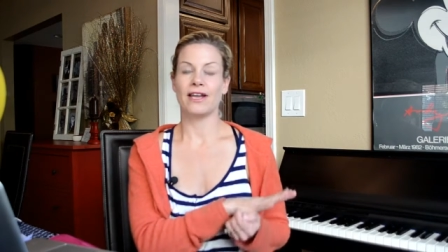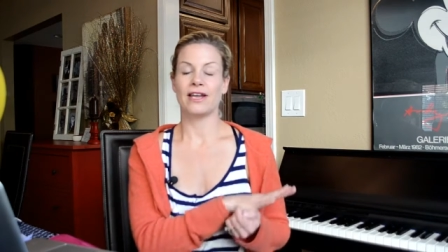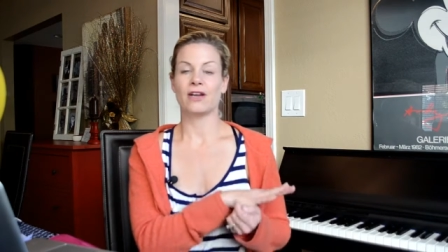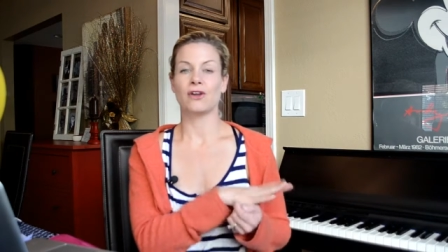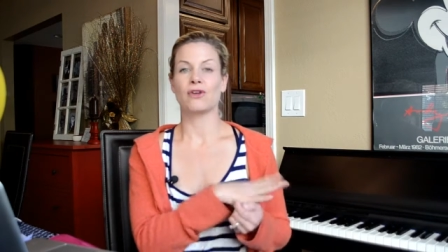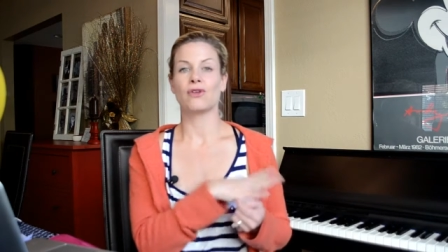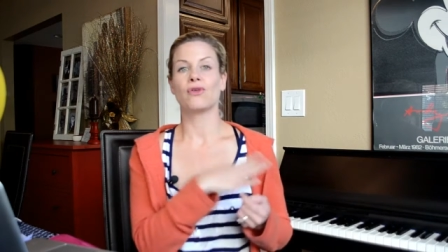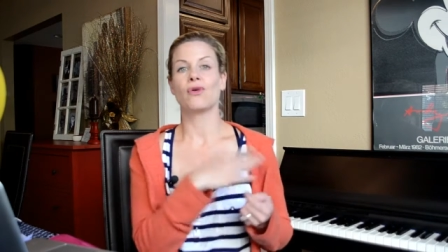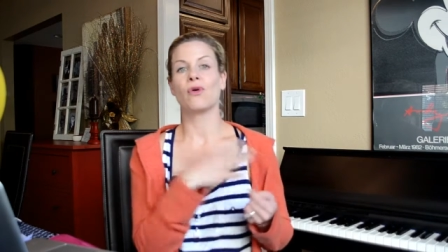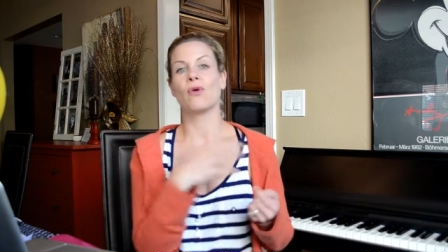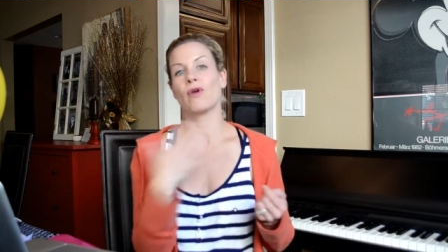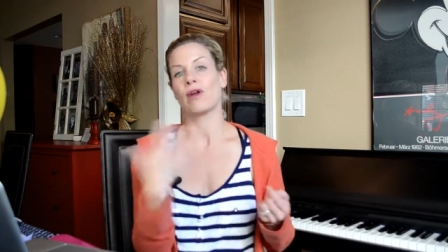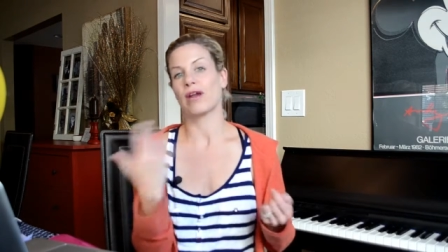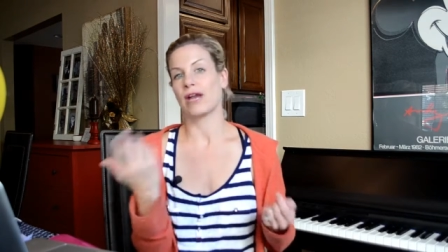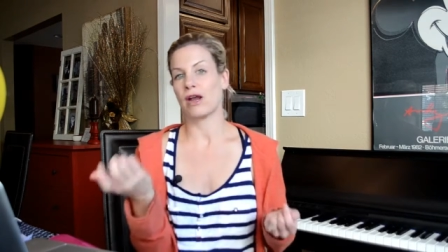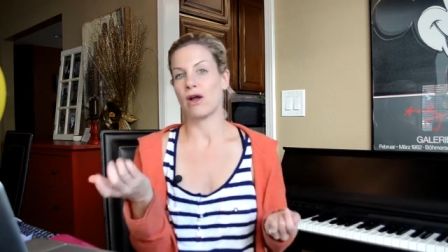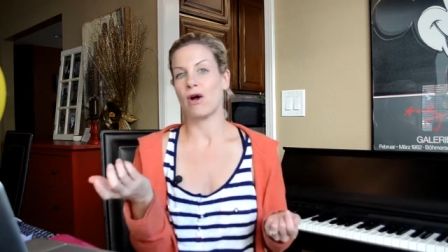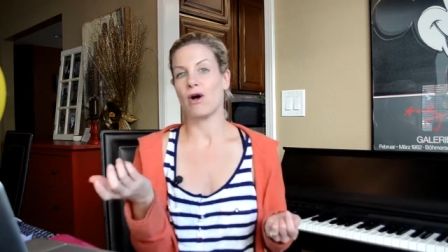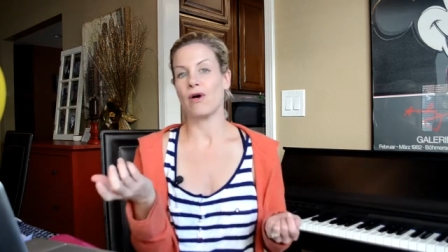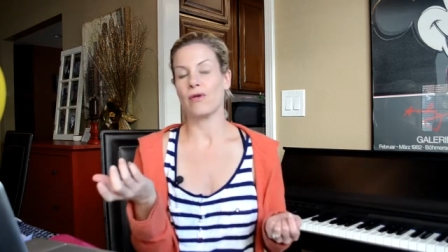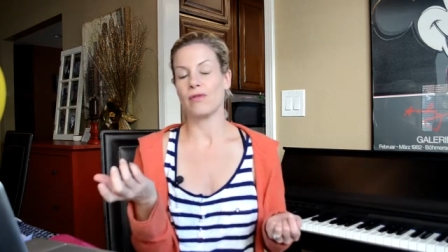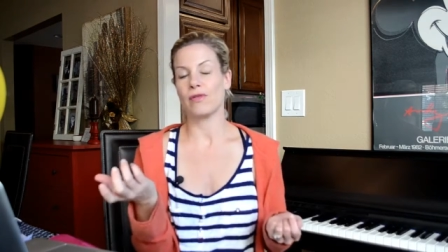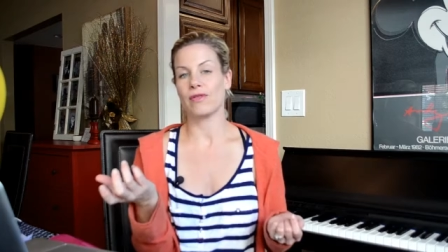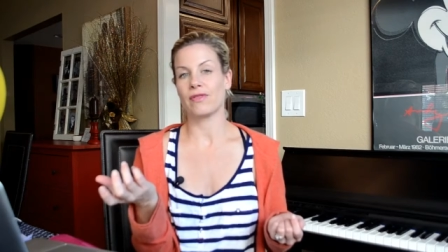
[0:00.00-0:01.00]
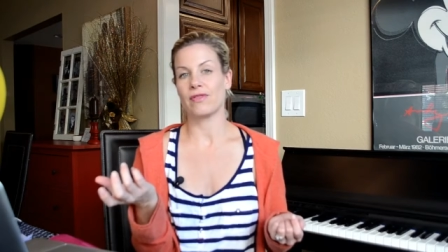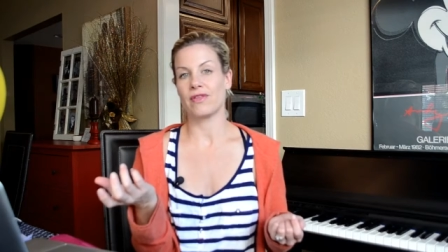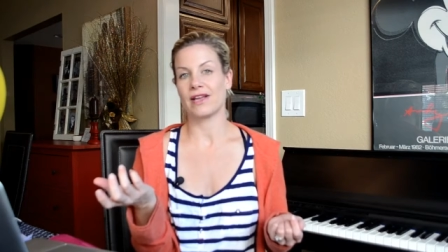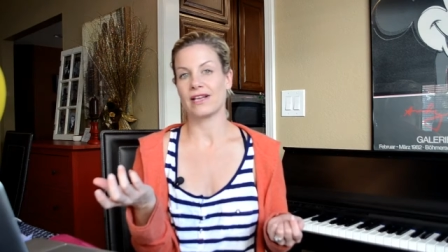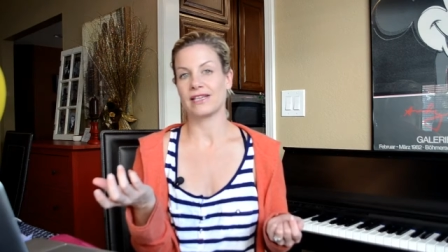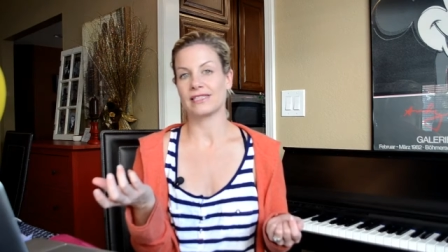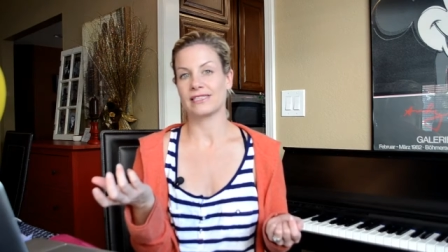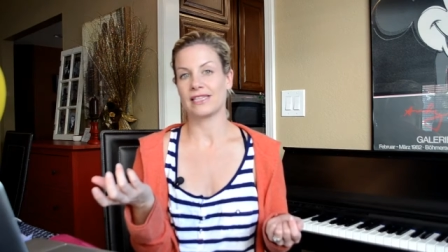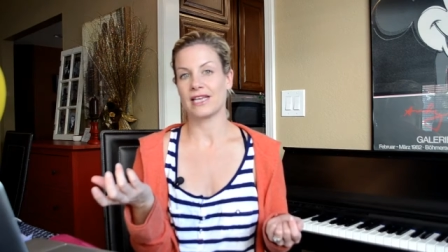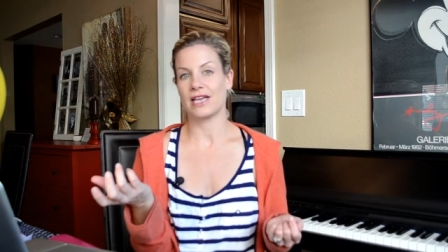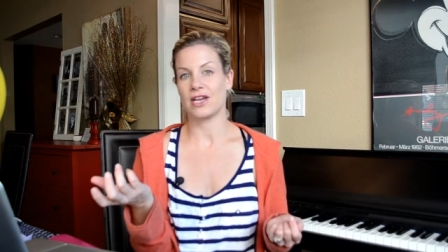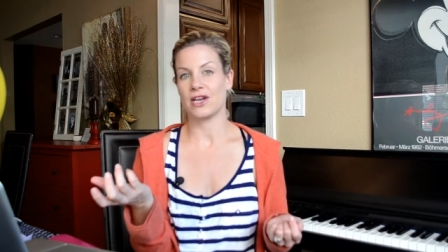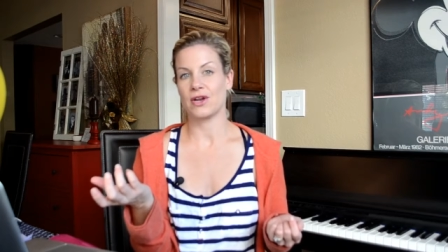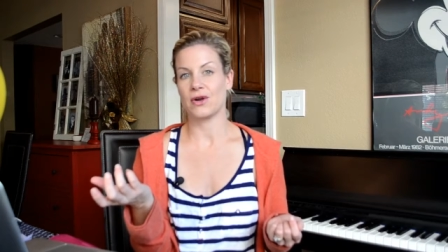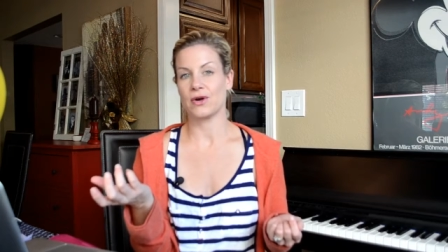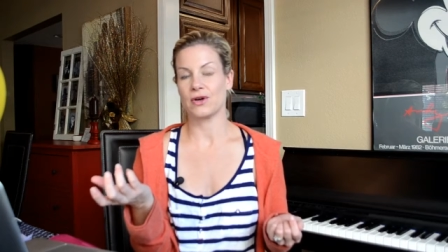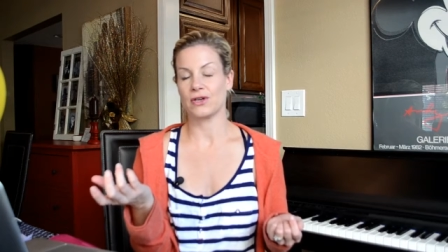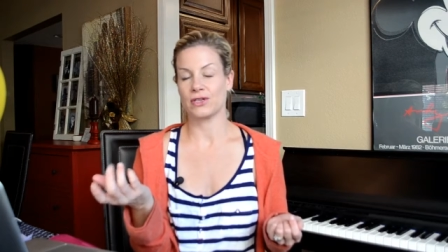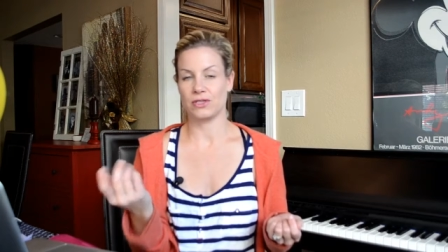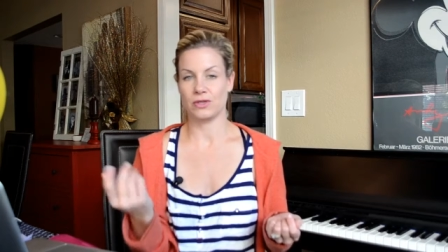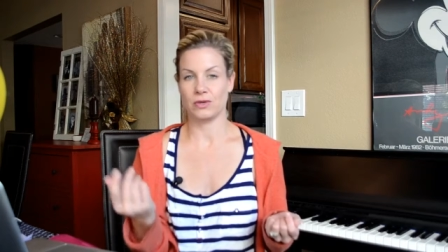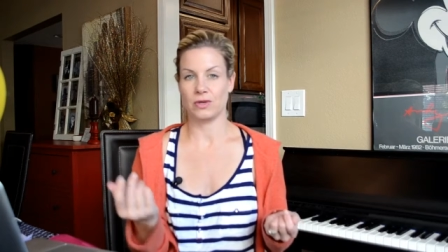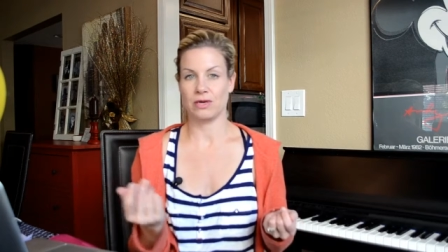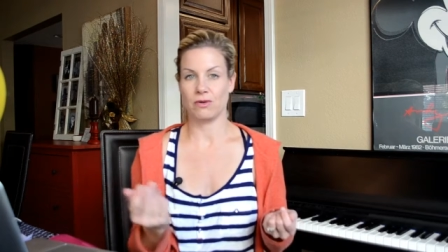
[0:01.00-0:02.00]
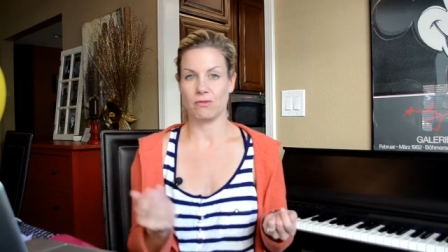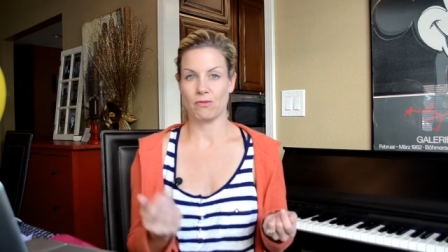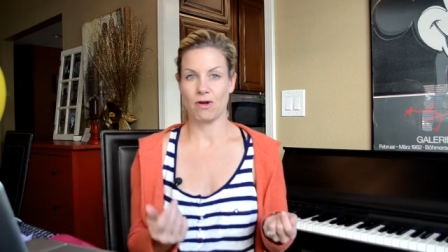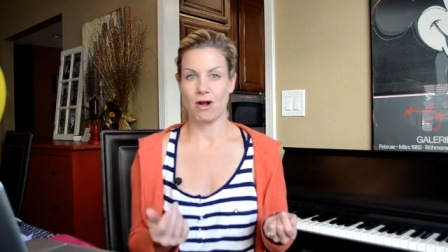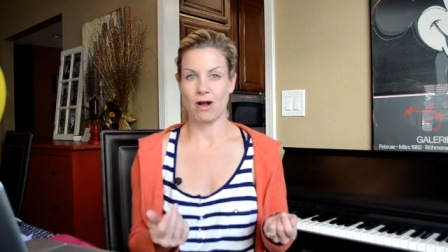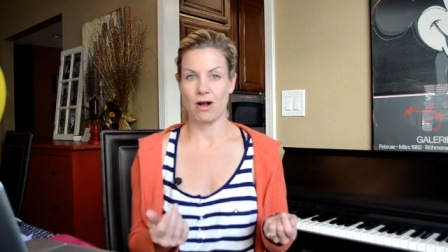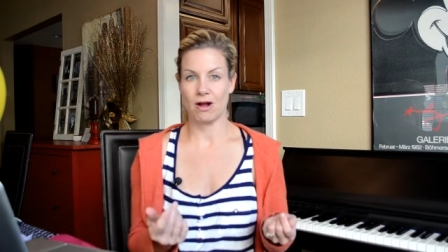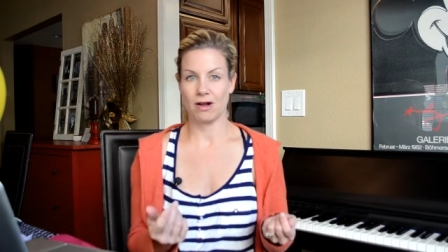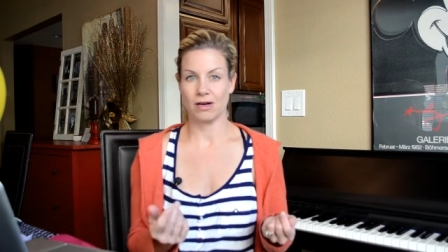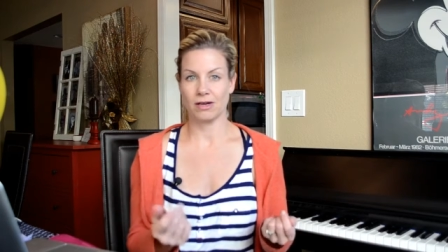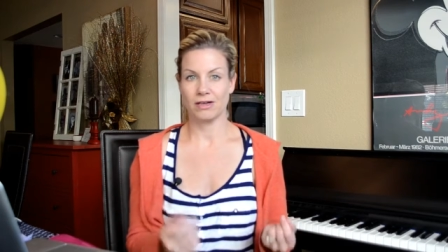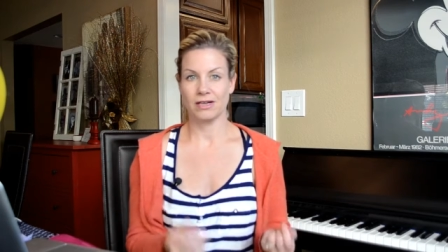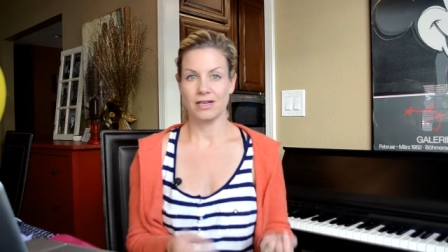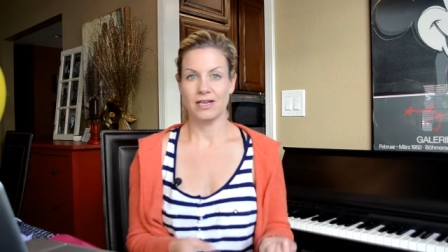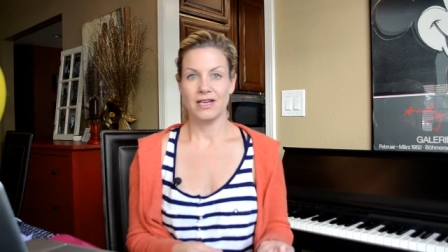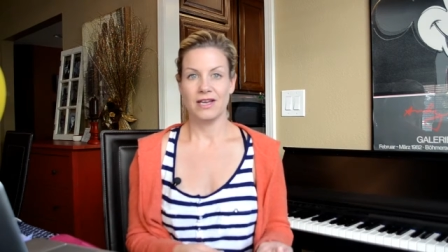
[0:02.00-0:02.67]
ignoring all the things that you're doing wrong.